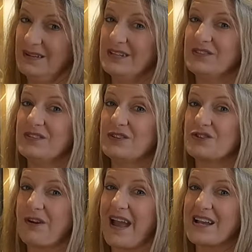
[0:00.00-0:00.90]
is in the
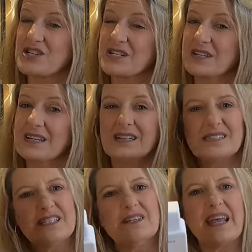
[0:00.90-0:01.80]
trash.
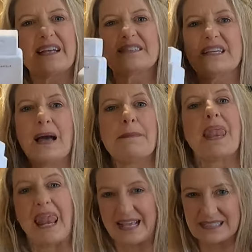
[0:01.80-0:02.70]
Till next
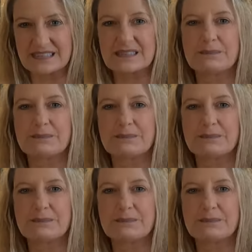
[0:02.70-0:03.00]
time, like and